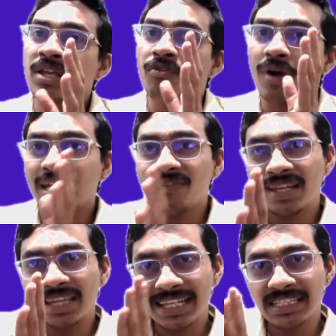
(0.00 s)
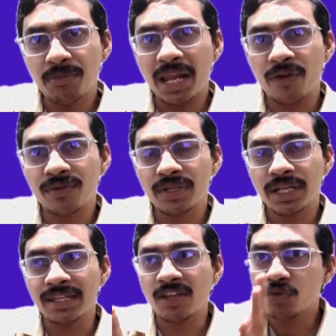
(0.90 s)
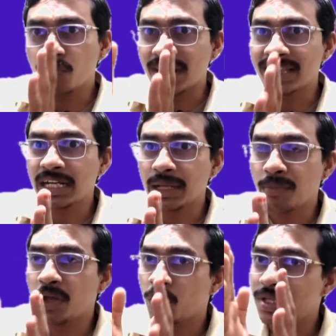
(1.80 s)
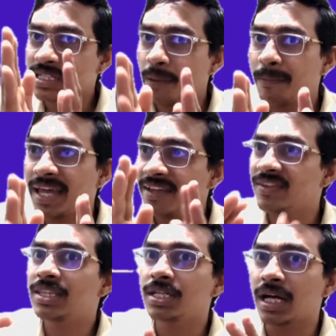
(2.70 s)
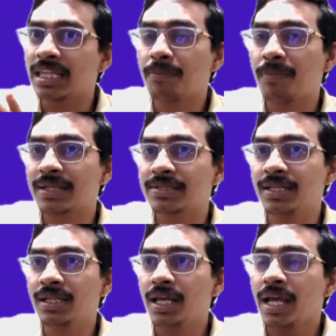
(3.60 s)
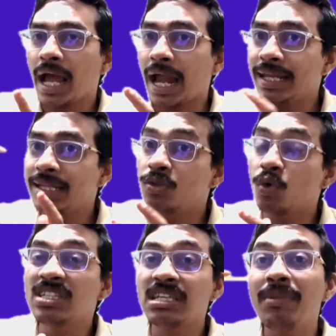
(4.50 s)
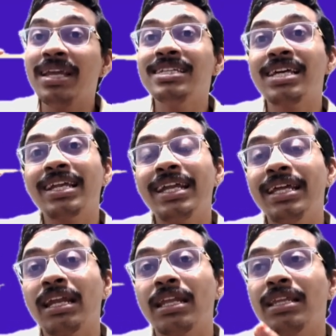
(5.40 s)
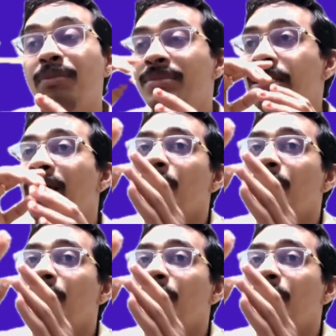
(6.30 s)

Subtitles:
whatever the example I have taken, so for that employee who is comparing with the other person and those images are getting running, that means